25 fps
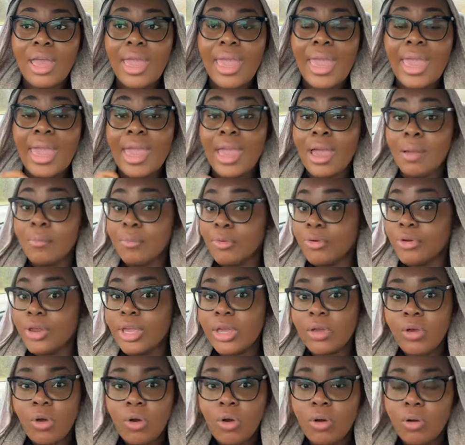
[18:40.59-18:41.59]

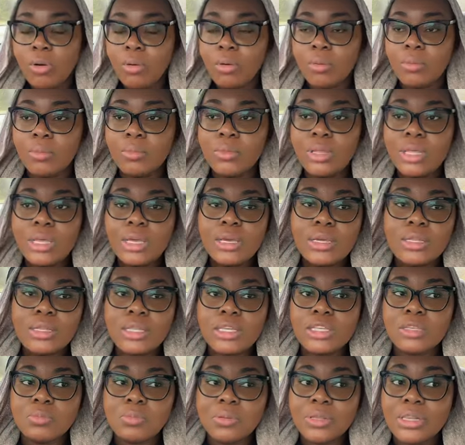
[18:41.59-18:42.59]
hammering home
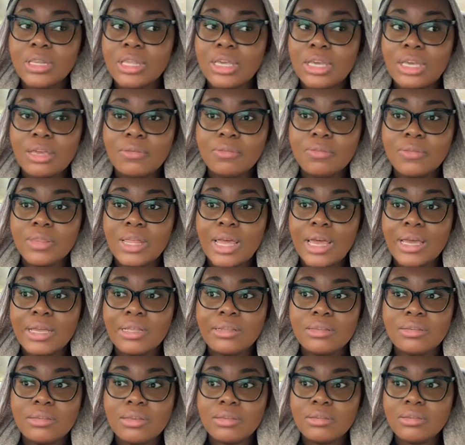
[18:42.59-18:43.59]
this belief
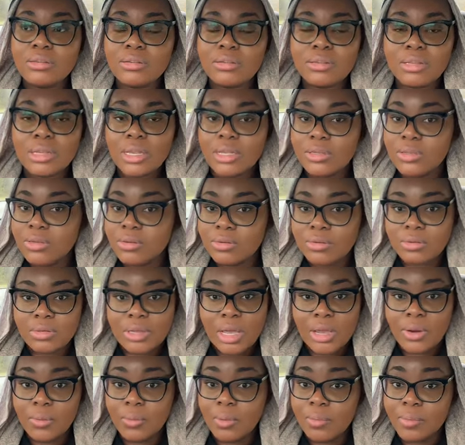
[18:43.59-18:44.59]
that Sister Celestial
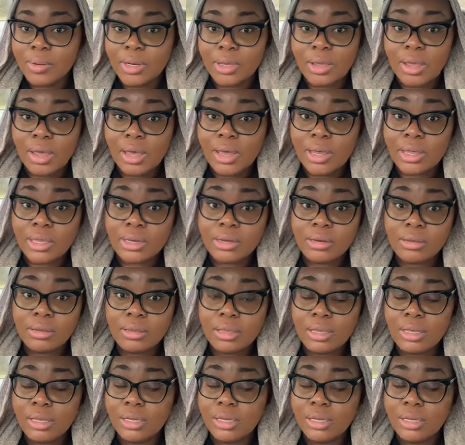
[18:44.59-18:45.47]
is not a woman of God.